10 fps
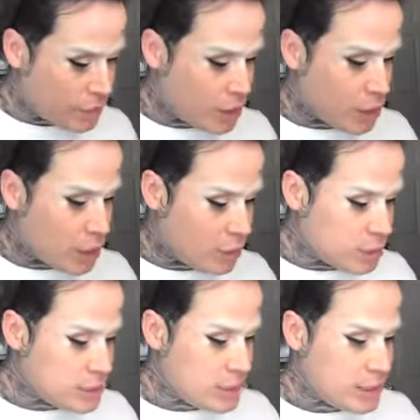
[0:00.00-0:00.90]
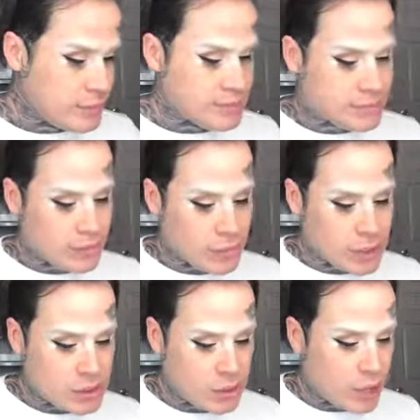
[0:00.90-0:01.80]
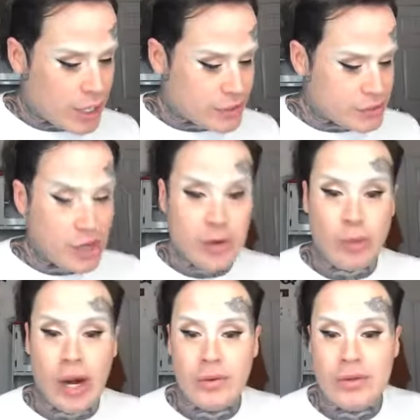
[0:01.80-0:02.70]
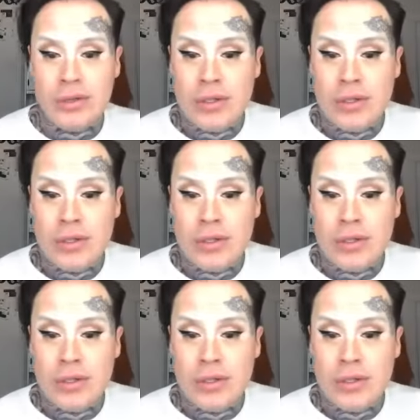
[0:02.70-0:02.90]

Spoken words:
the colors in it. So I use dark brown.